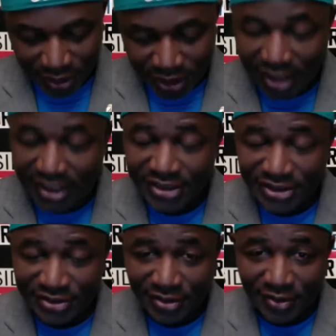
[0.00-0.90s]
Yeah, that's
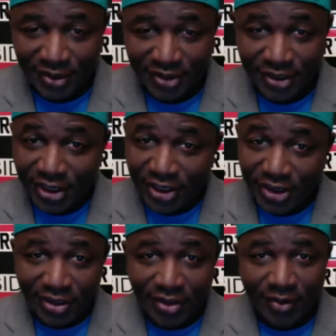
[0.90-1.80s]
true. And,
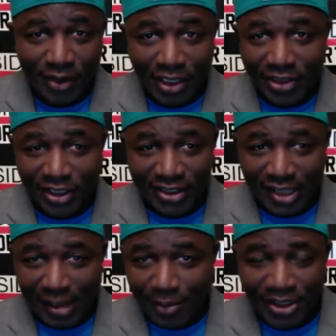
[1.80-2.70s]
when I look at
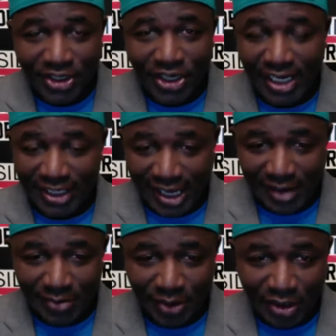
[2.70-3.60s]
that Monday night game,
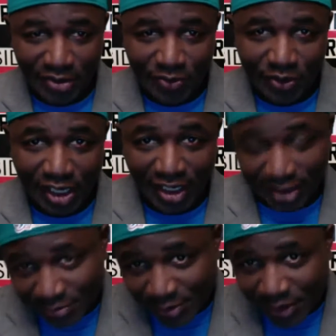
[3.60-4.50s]
though, we're not going to
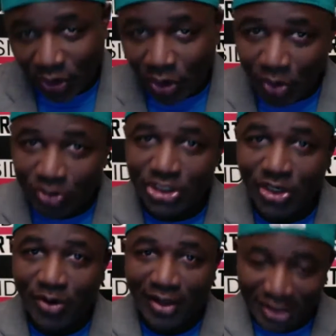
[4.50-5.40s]
spend the whole show
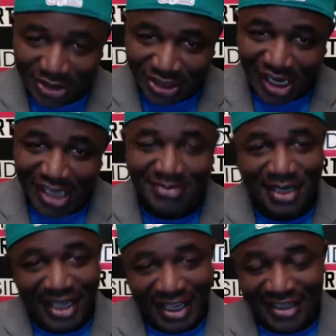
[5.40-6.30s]
on the Giants, but,
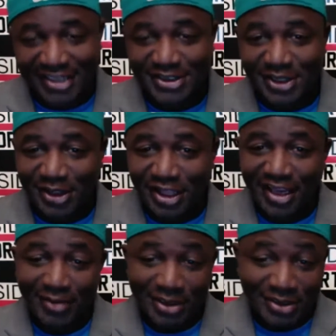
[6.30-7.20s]
hey, it is a thing
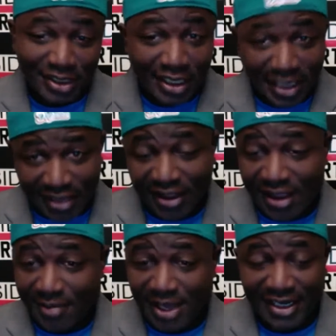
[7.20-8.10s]
because Eli
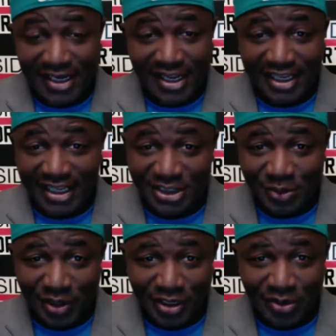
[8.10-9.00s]
Manning, I guess, is
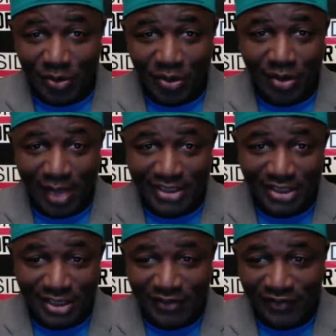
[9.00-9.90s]
one of the quarterbacks
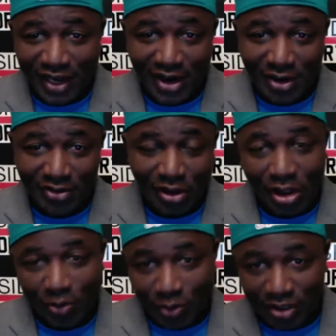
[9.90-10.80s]
under fire,
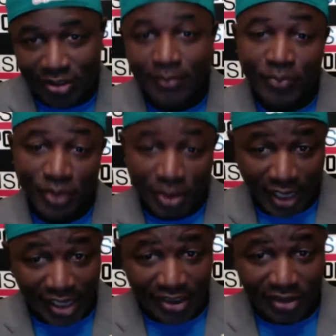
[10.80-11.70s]
along with,
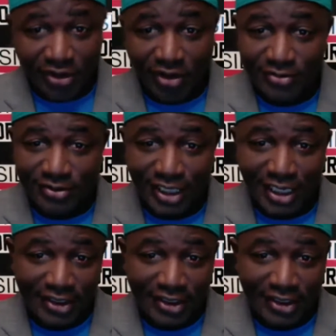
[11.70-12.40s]
Andy Dalton and